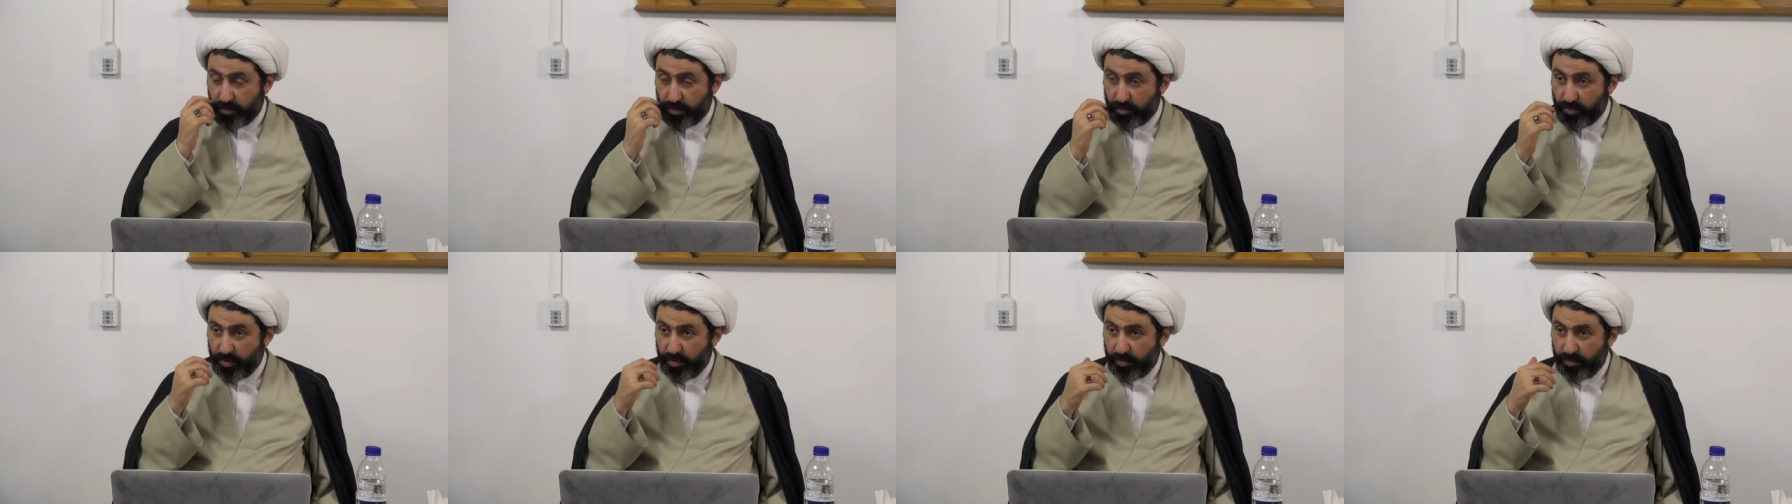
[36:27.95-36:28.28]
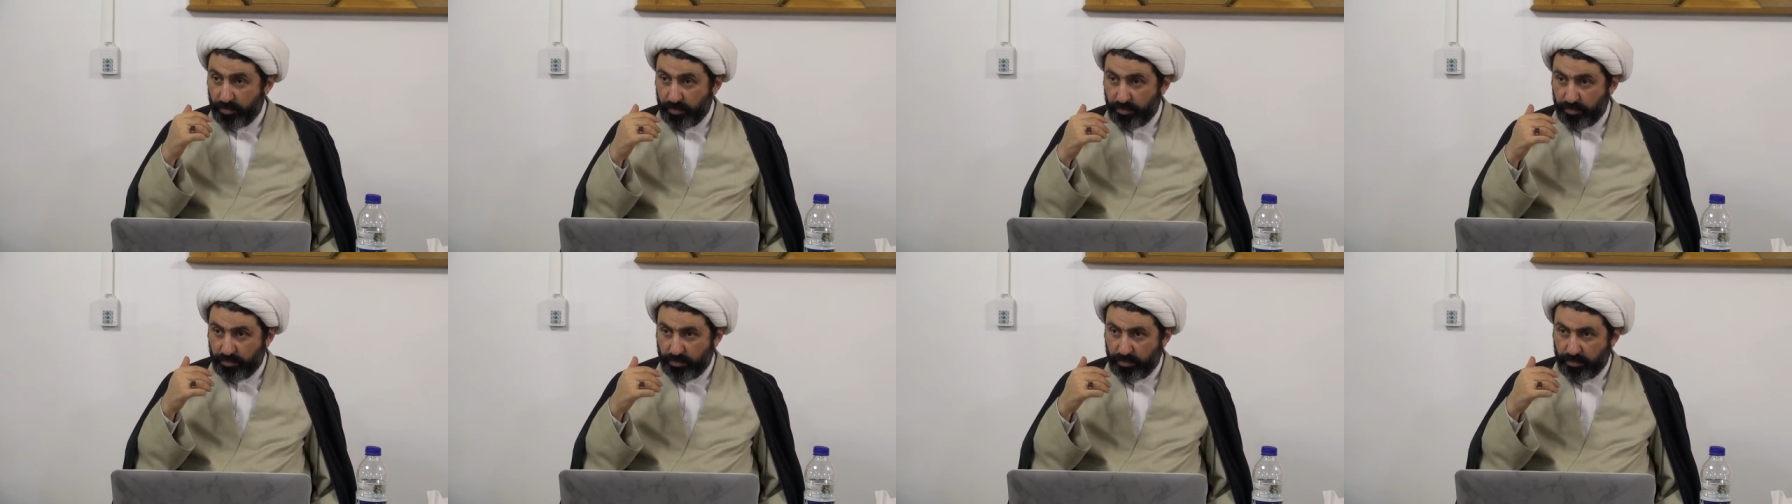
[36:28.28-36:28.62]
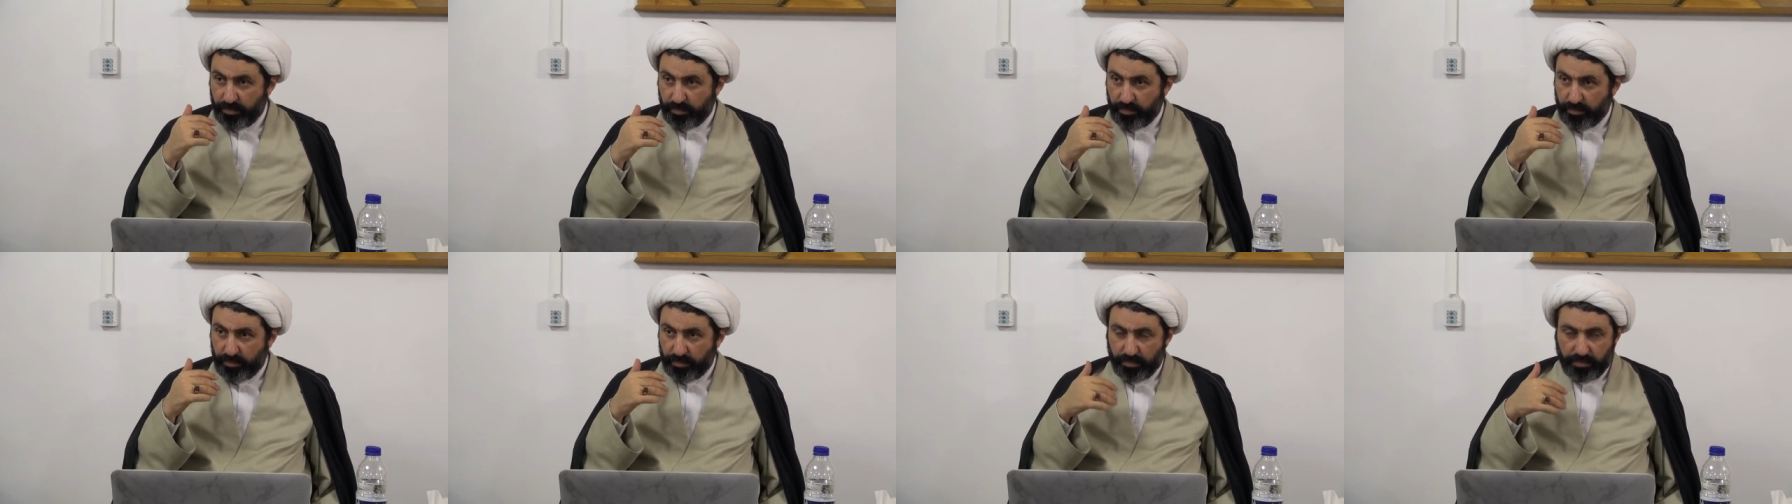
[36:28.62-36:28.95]
You know,
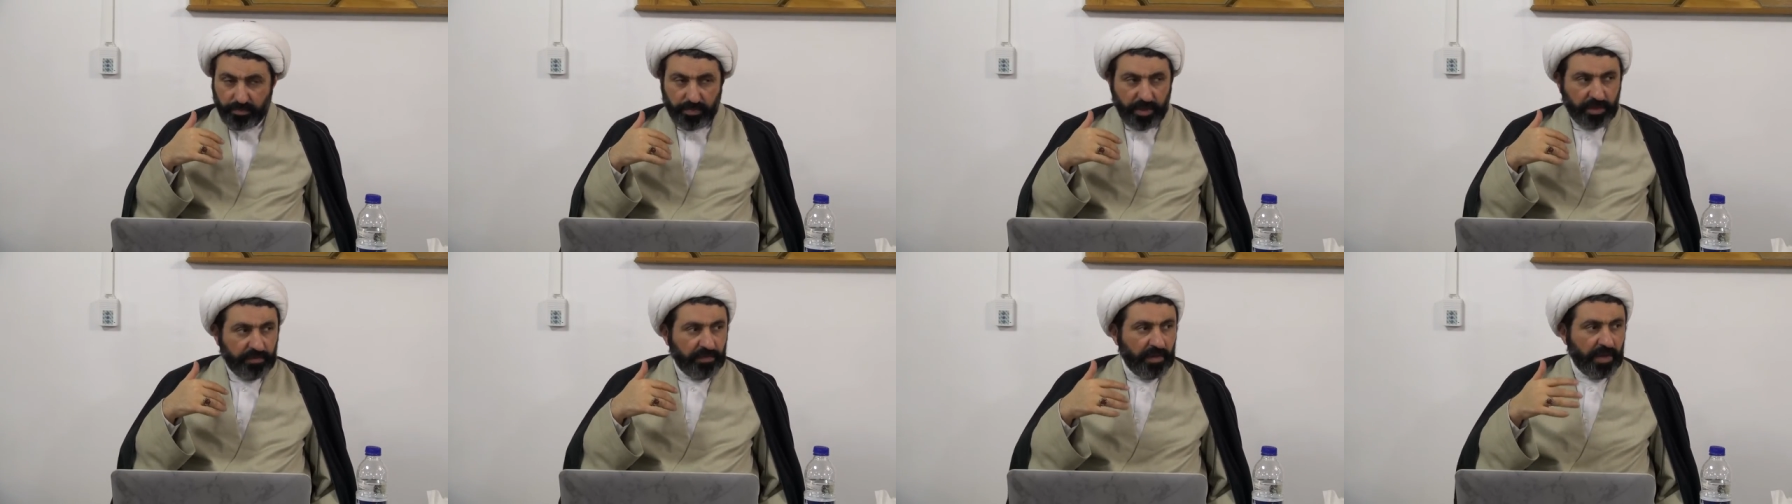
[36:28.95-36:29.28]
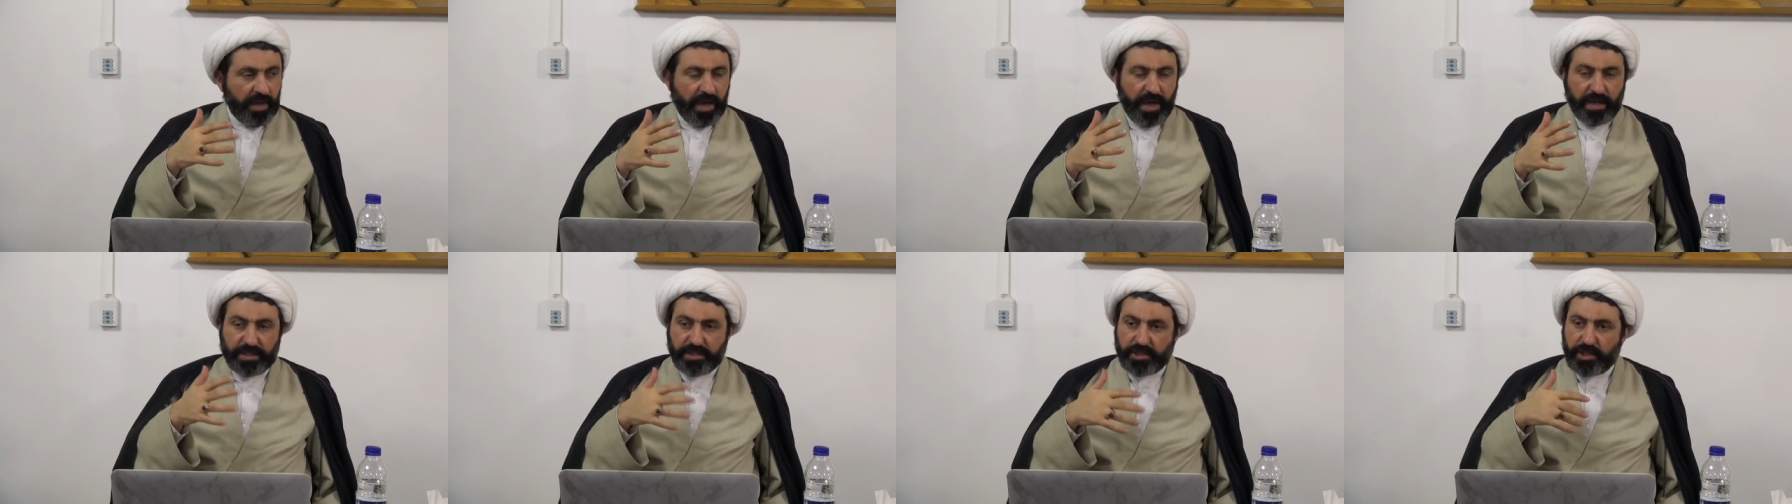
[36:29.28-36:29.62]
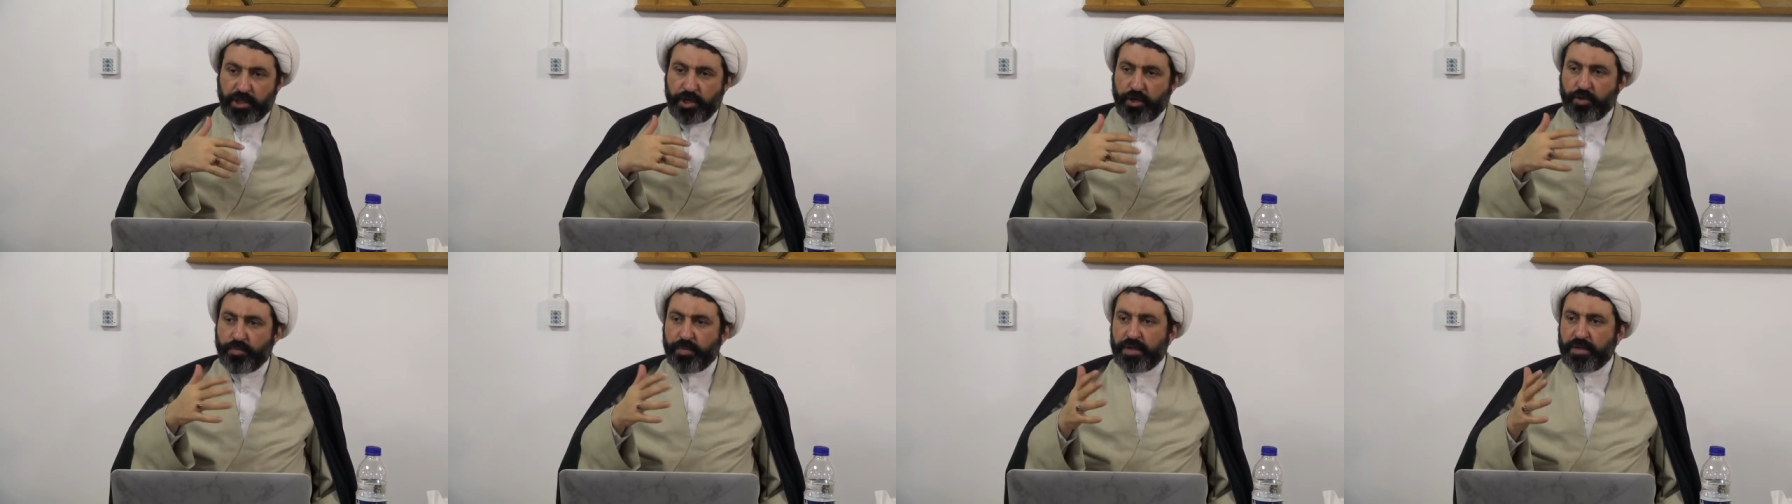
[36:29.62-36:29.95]
between us
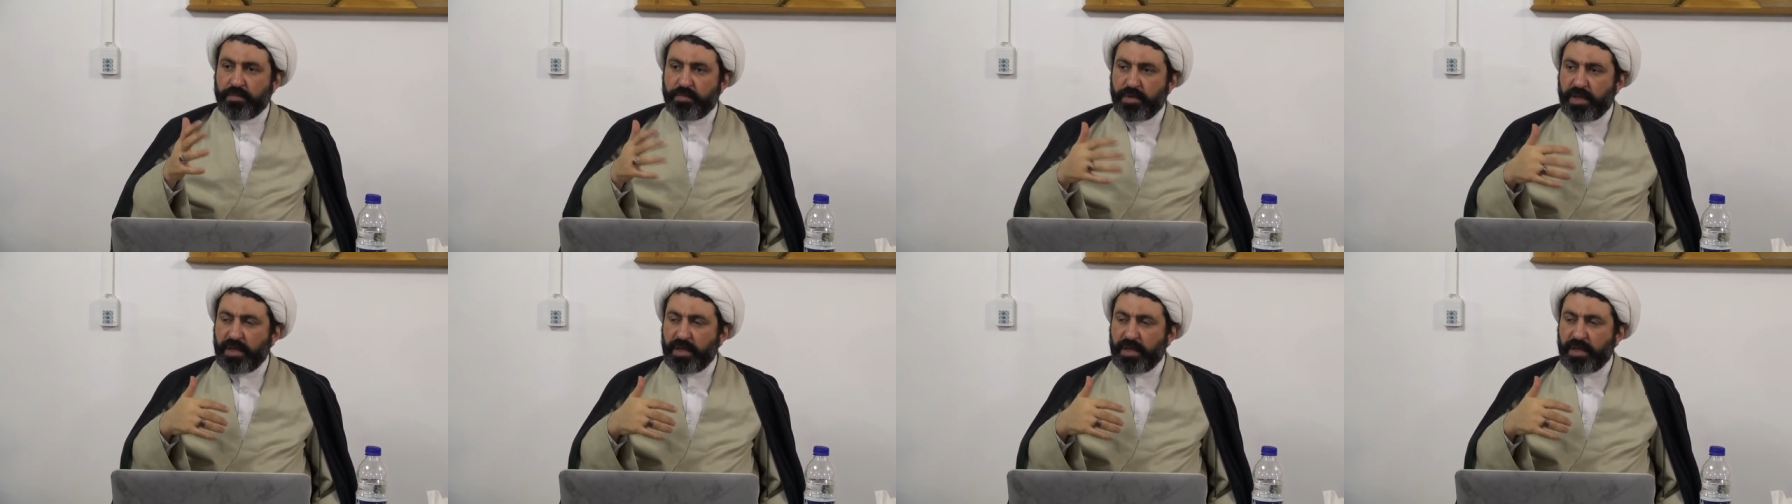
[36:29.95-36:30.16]
human